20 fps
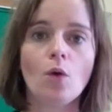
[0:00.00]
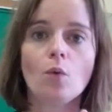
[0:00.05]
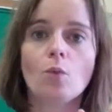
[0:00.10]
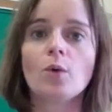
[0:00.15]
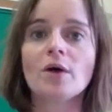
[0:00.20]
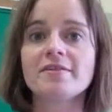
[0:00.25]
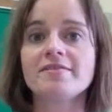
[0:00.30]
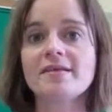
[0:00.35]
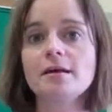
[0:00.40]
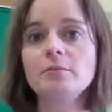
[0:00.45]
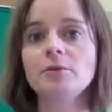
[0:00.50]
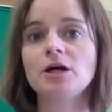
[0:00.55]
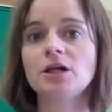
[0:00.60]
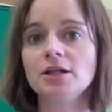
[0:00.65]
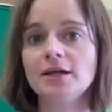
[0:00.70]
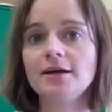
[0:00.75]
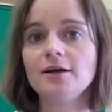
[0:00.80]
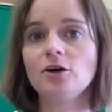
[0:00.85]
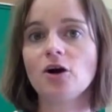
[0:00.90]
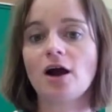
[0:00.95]
Once I'm
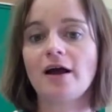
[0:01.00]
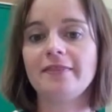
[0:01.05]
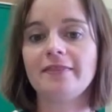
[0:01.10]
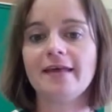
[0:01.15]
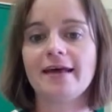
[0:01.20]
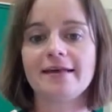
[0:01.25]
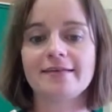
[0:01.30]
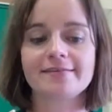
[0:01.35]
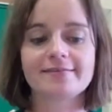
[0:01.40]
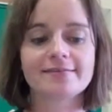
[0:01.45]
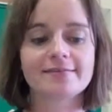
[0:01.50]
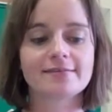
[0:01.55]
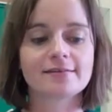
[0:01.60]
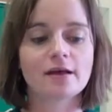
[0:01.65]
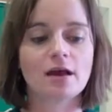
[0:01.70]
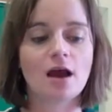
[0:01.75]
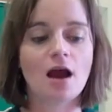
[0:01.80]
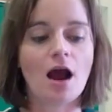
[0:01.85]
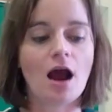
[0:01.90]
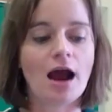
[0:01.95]
clear on this,
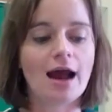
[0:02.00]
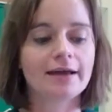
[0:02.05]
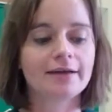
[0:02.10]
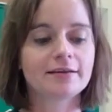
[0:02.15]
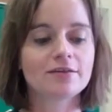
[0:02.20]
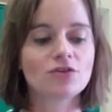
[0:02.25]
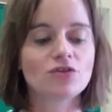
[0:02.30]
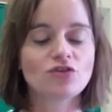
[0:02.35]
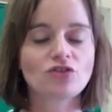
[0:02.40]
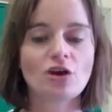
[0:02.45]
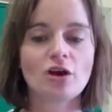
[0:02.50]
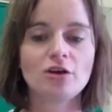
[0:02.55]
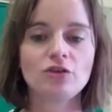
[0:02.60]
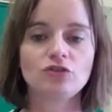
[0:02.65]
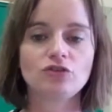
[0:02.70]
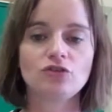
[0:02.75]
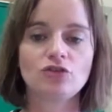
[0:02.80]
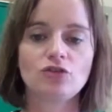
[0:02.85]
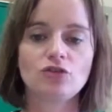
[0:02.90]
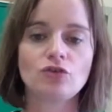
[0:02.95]
I can
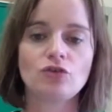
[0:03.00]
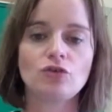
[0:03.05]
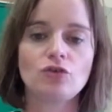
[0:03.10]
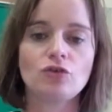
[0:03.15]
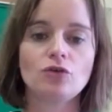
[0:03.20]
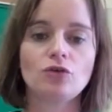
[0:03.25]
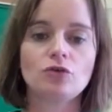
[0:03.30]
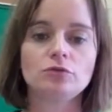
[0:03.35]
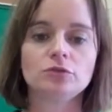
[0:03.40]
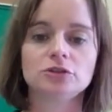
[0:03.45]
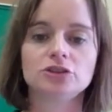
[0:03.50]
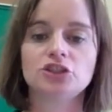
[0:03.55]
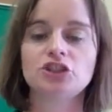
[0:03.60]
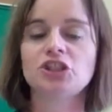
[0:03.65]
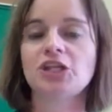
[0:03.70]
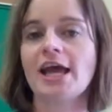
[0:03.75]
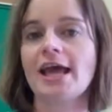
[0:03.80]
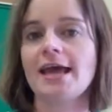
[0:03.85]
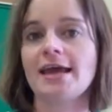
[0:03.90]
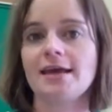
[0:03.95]
start to
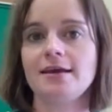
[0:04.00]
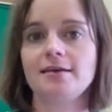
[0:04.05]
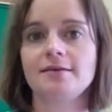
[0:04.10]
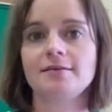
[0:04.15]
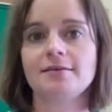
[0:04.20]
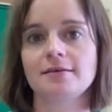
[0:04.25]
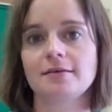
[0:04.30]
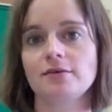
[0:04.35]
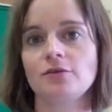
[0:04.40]
shade